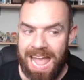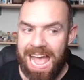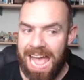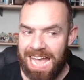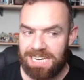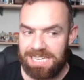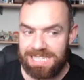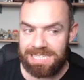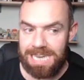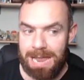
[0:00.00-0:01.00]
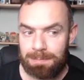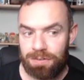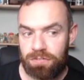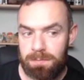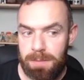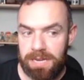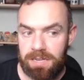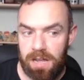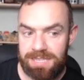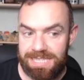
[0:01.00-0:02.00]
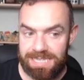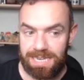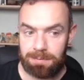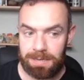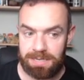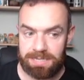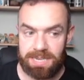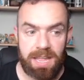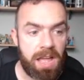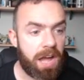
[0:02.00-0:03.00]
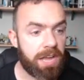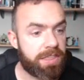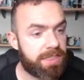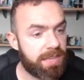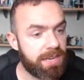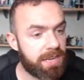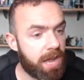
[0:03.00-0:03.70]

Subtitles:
Had I stepped from my concealment, I think